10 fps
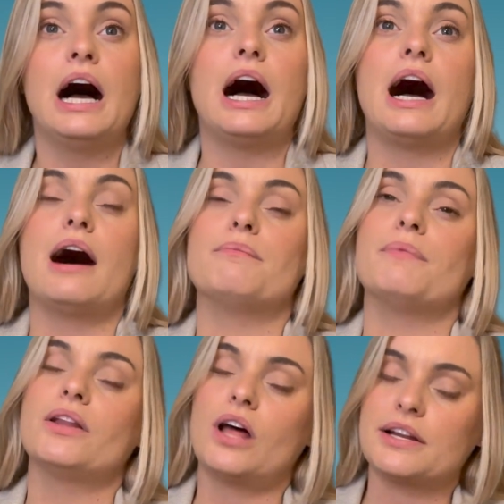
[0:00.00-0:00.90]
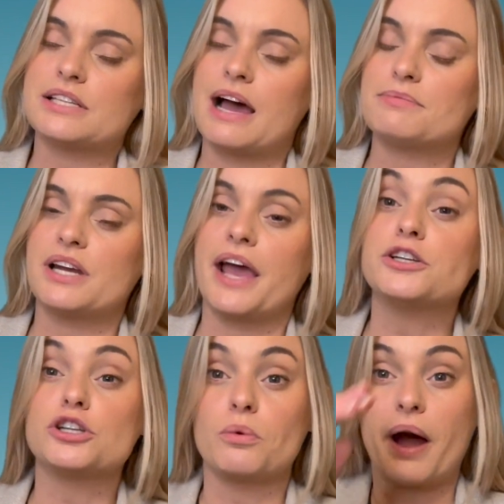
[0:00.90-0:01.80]
A lot of times in
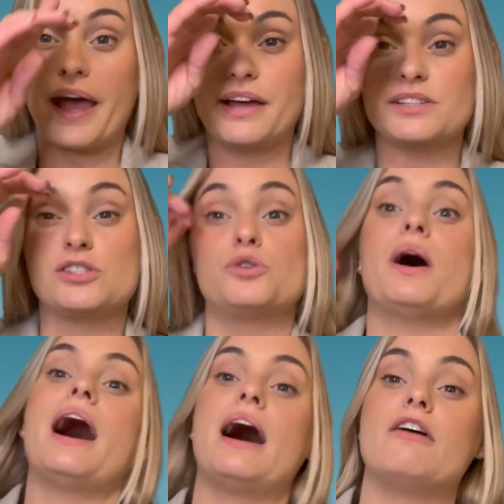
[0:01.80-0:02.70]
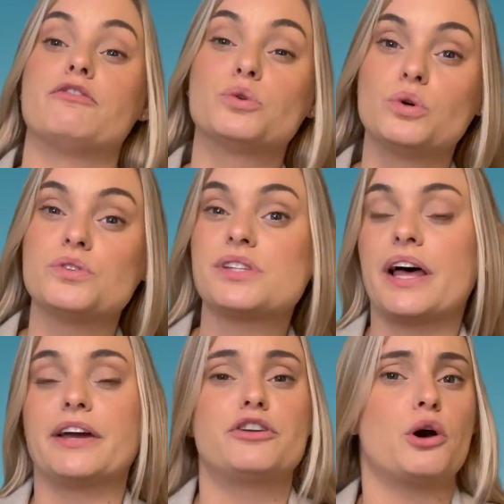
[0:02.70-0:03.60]
HOAs, you have rules
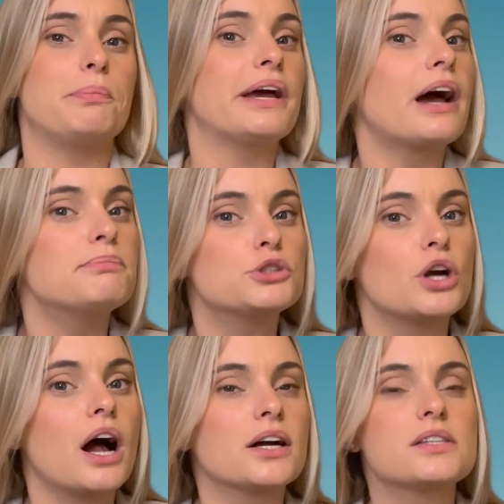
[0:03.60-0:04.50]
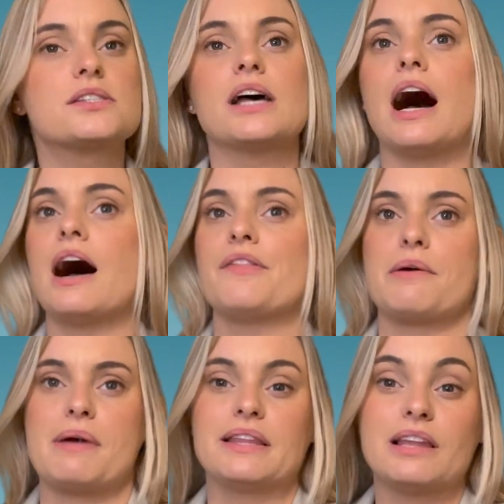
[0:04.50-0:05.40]
like no pickup trucks. They
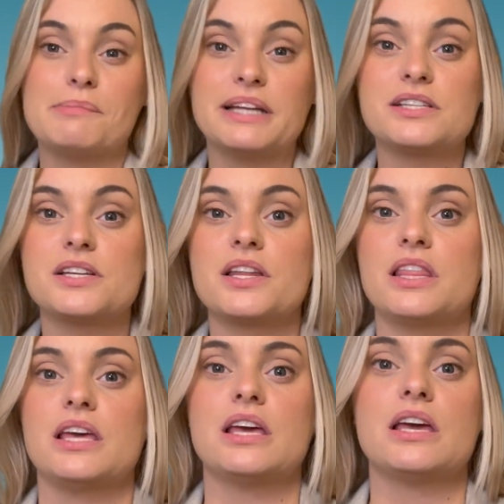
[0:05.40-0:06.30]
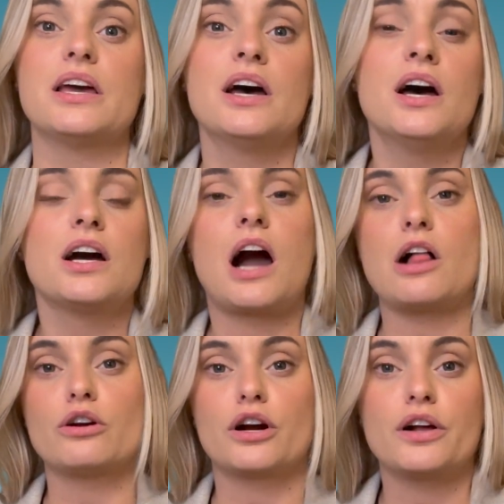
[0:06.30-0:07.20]
may limit the
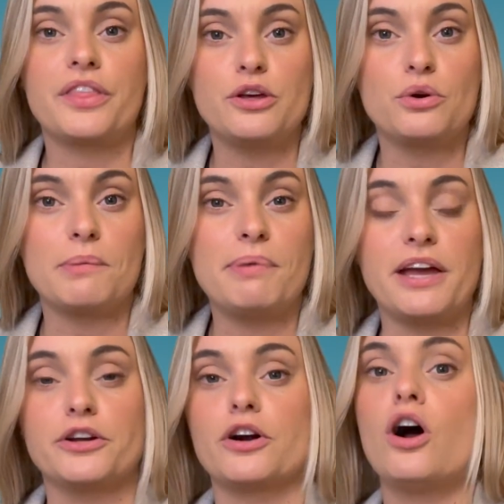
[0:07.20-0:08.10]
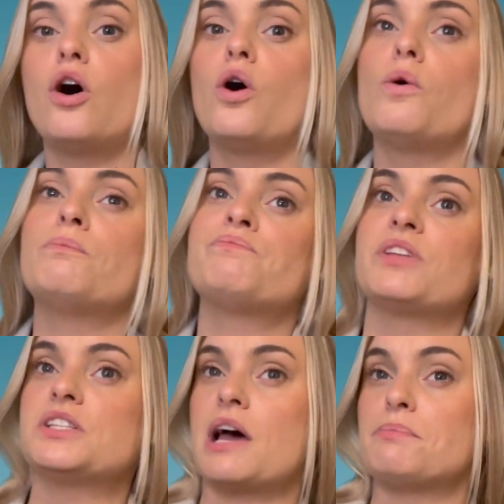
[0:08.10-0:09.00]
color that you can paint your home,
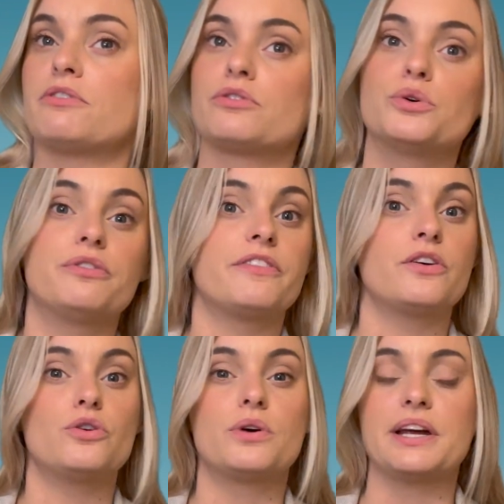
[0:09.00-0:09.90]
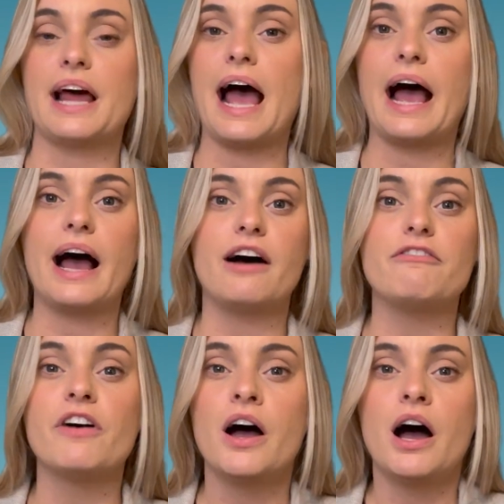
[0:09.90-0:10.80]
the type of roof that you can
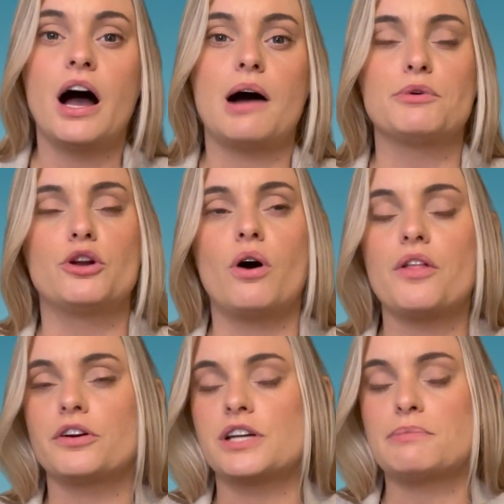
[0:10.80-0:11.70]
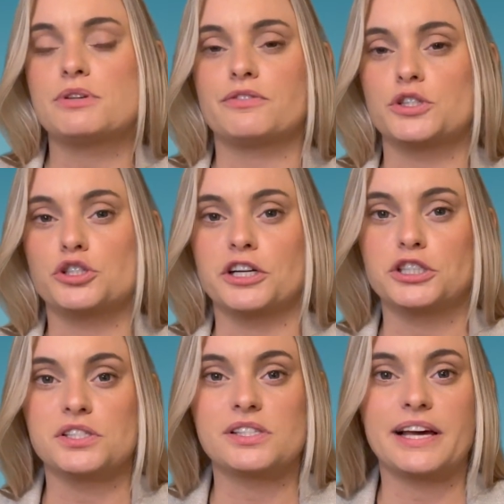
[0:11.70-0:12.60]
have, other types of
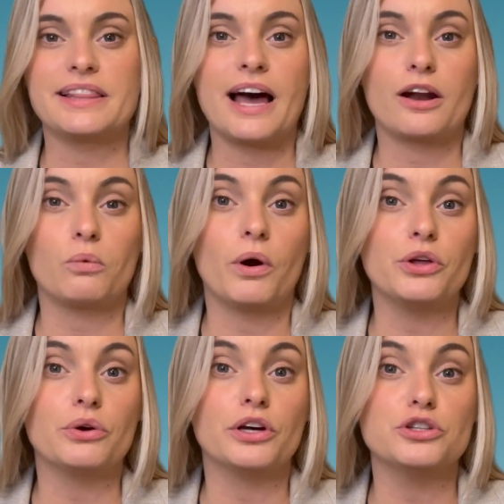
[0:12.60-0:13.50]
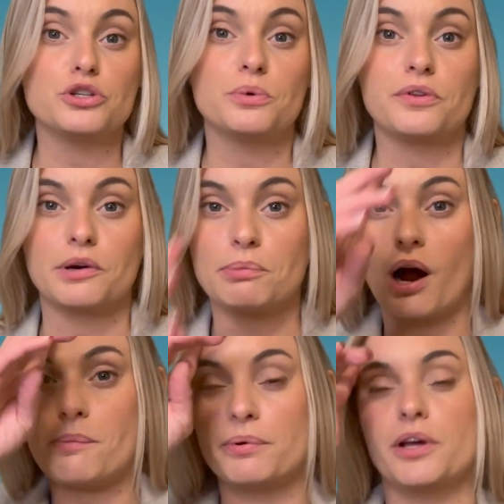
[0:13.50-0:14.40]
restrictions like that on what you can do with your
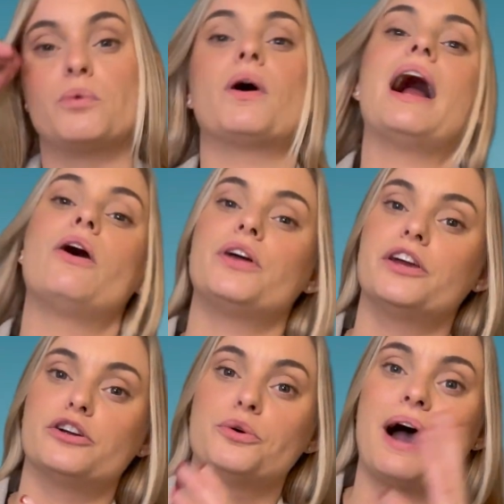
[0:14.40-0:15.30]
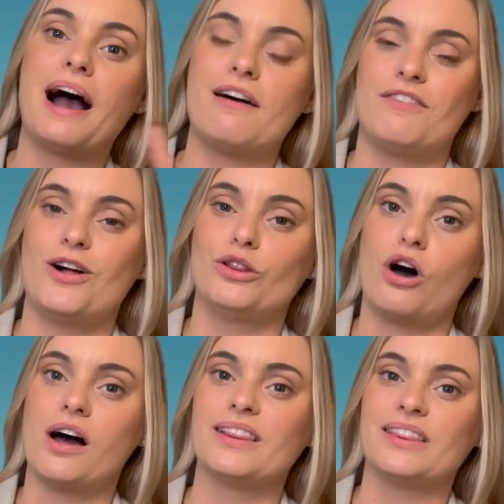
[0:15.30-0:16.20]
property, where out here you have a
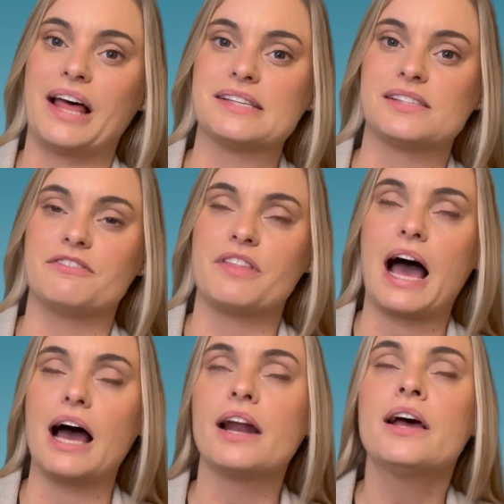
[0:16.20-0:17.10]
lot less of that.